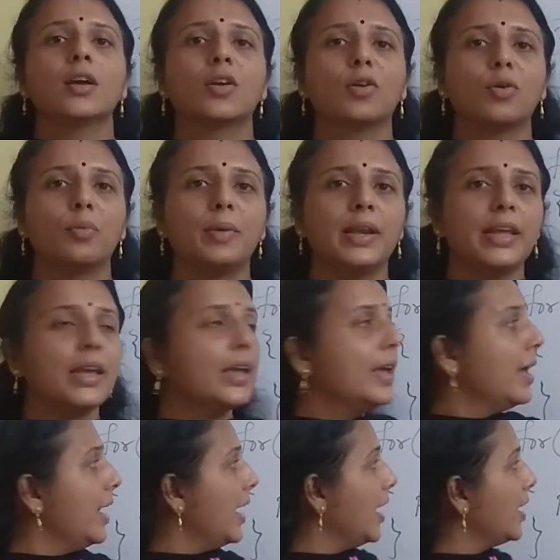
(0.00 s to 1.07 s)
globally,
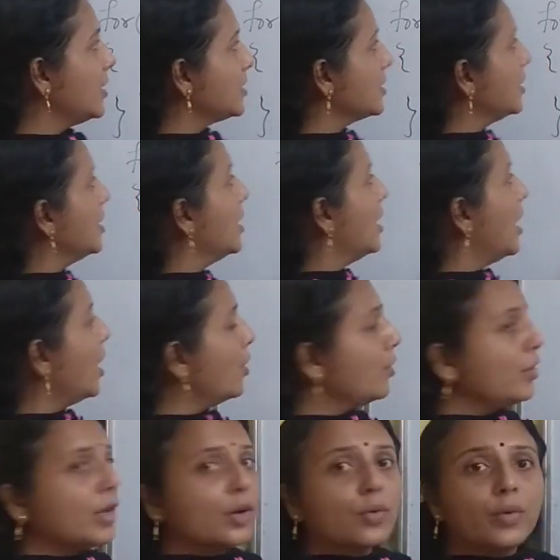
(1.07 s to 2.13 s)
and how
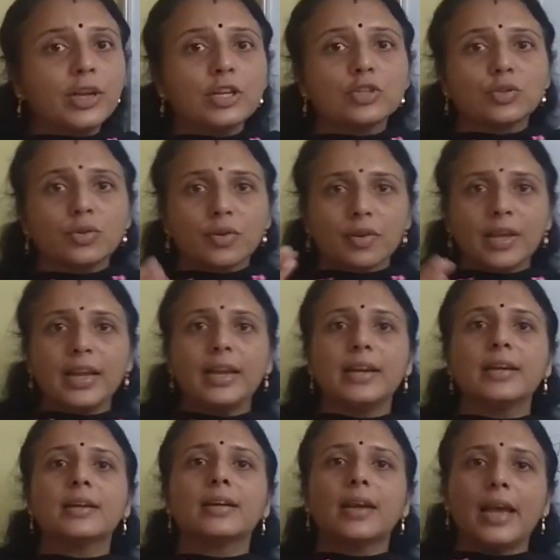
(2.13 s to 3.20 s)
you are going to read
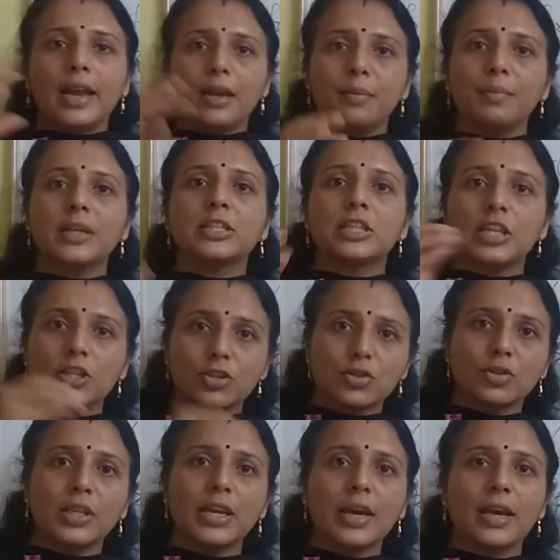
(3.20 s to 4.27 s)
element
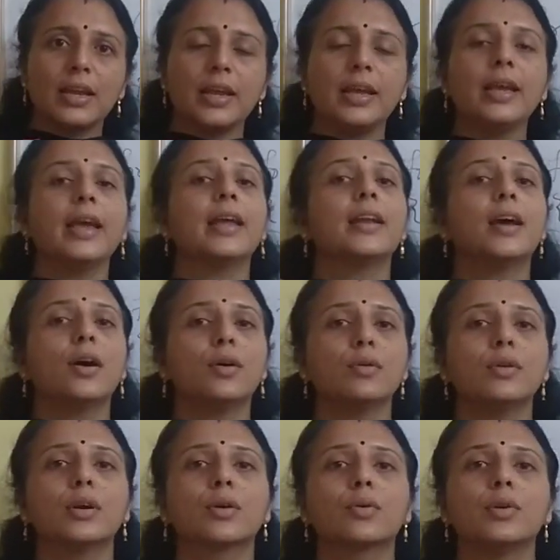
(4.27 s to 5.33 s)
into the array and how
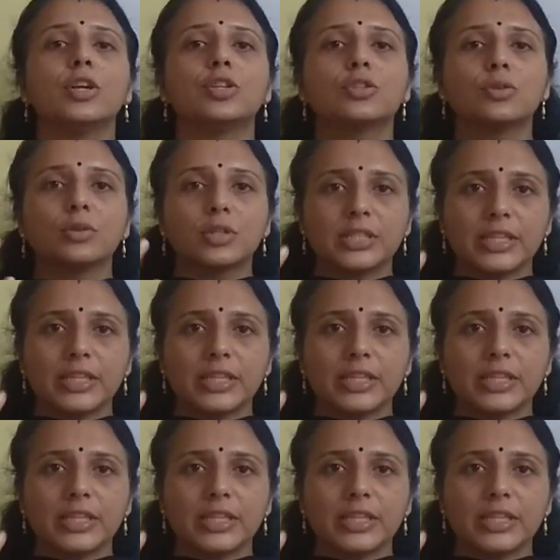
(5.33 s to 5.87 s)
you are going to